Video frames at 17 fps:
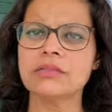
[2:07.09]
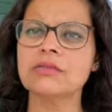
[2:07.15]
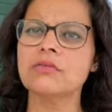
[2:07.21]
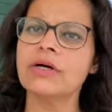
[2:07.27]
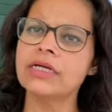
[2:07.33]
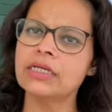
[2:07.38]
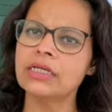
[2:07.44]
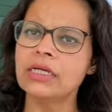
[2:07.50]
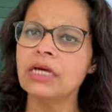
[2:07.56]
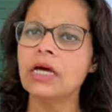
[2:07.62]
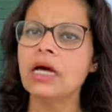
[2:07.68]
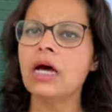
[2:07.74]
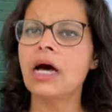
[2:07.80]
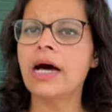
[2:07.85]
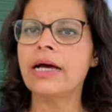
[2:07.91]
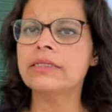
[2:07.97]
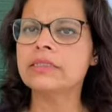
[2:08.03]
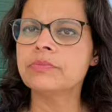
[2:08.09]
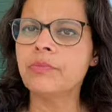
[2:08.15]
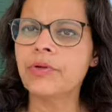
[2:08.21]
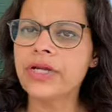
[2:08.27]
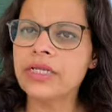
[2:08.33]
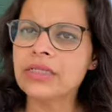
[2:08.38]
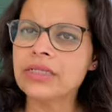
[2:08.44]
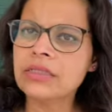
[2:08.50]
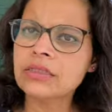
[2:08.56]
So I
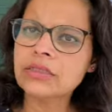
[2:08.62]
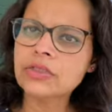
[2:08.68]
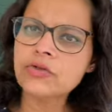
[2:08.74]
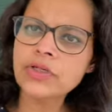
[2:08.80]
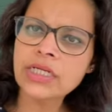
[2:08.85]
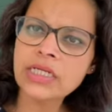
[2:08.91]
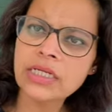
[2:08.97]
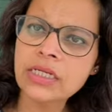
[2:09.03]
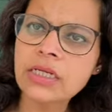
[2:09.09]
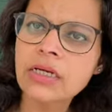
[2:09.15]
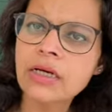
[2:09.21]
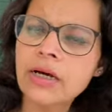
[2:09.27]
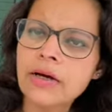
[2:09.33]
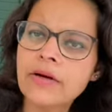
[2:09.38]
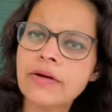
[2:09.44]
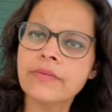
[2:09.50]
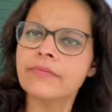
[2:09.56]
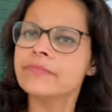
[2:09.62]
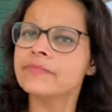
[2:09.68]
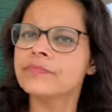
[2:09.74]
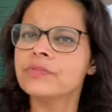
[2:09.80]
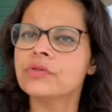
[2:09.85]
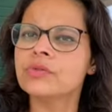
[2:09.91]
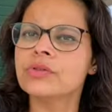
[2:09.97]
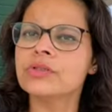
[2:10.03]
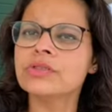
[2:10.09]
sprayed the tree
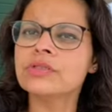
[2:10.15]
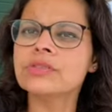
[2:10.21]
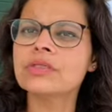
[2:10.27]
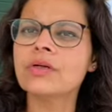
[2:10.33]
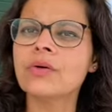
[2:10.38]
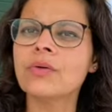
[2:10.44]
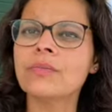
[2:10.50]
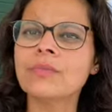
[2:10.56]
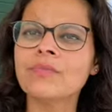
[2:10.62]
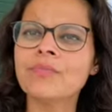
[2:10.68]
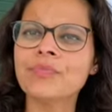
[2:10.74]
2 years ago,